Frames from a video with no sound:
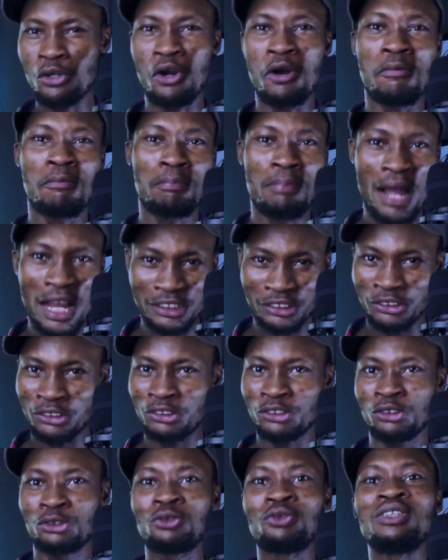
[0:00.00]

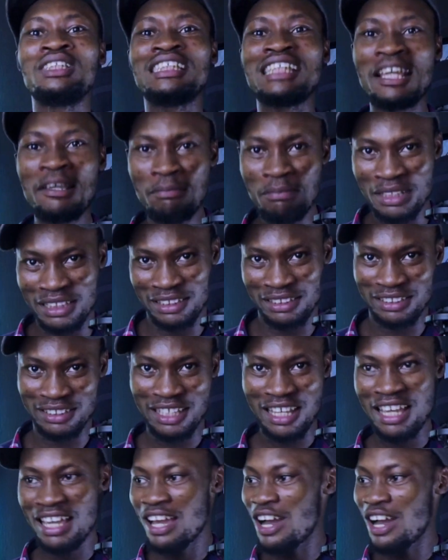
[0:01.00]
compassion, you name it.